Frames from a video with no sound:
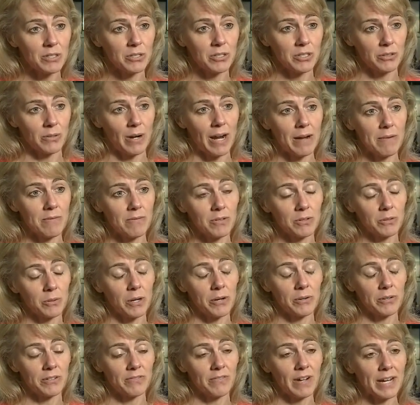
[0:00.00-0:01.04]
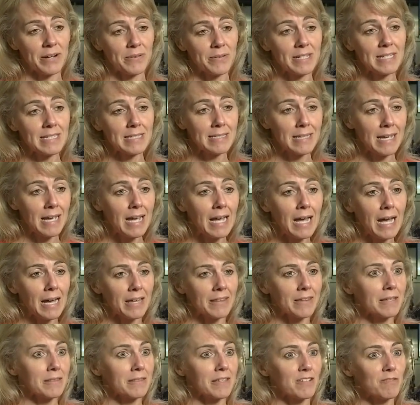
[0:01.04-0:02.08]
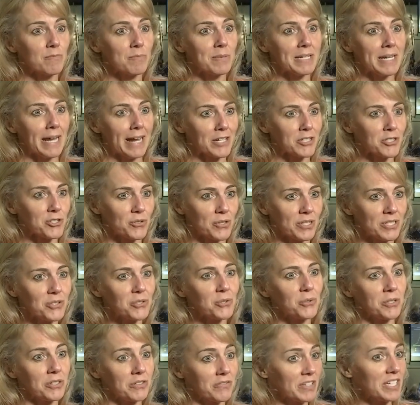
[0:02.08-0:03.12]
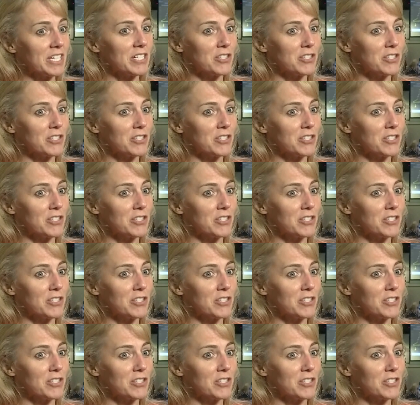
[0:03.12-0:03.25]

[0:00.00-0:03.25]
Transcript: coronavirus. I think they've been extra sort of